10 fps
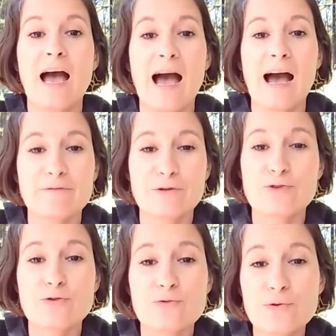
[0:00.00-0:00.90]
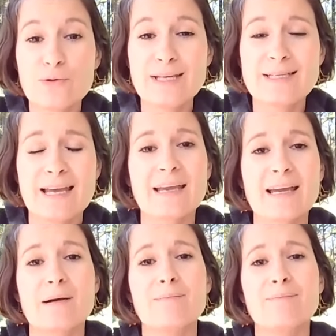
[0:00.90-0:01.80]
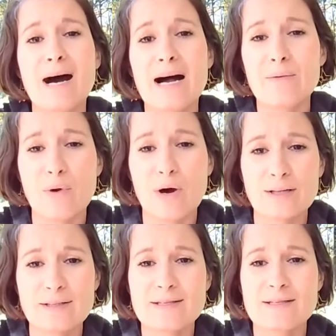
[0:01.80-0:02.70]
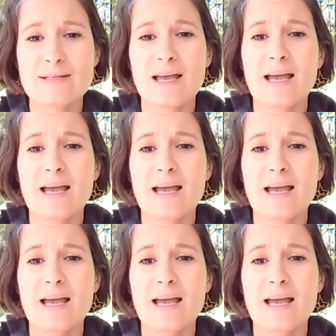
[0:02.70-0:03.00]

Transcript: after truly taking my wants,